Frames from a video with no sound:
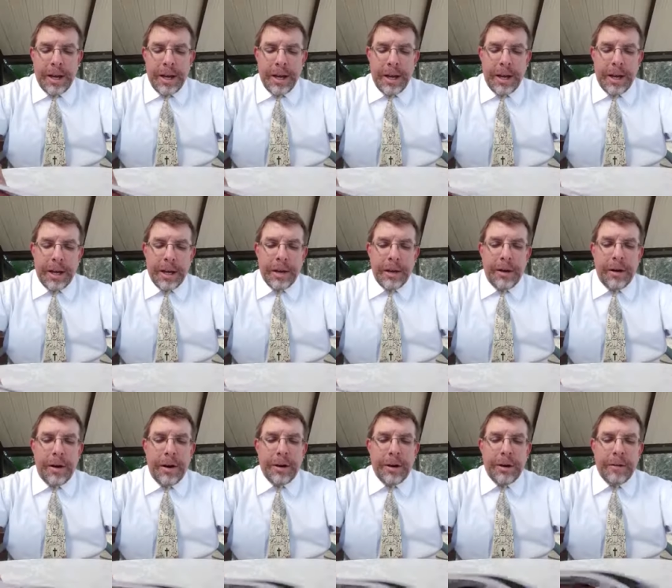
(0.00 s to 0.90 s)
and
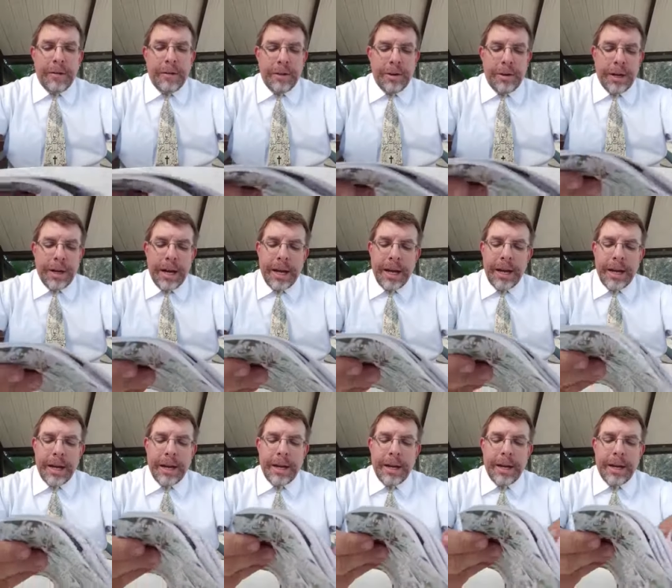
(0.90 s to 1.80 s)
the author for today
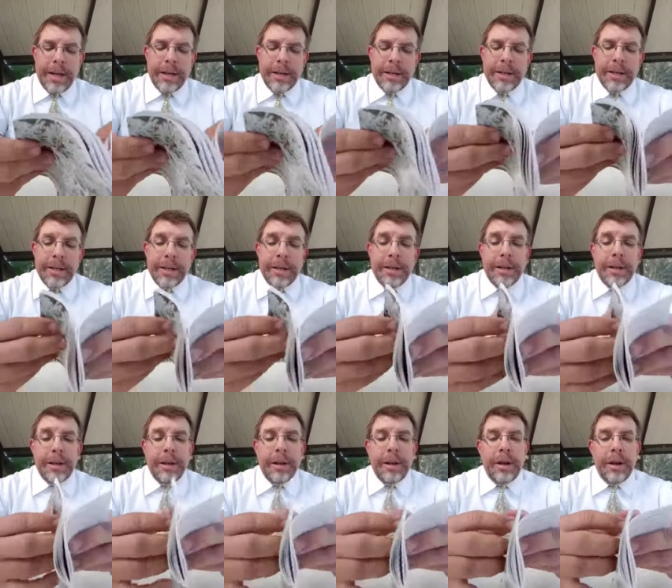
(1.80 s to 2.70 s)
is
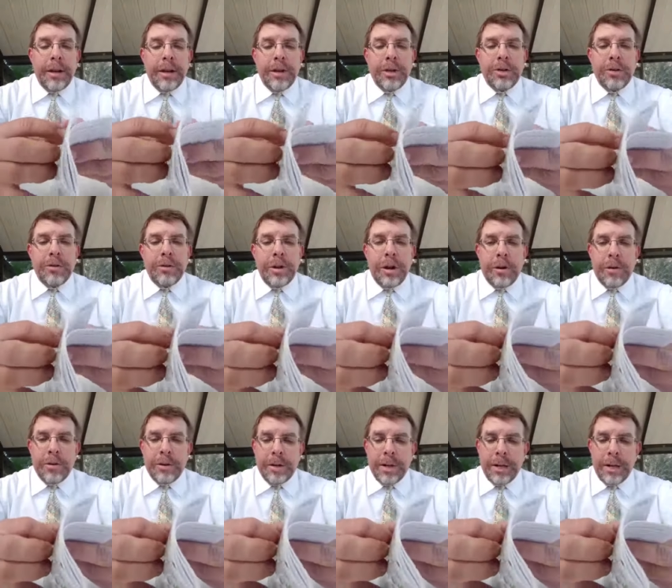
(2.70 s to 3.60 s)
the initials
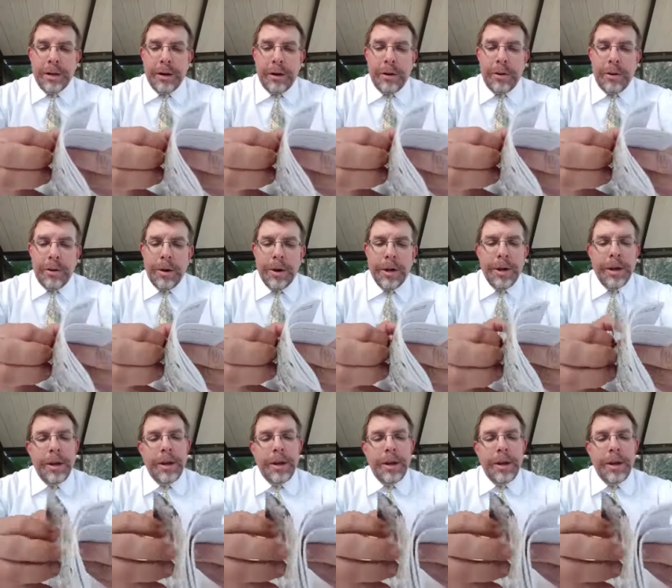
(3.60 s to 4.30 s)
are DO,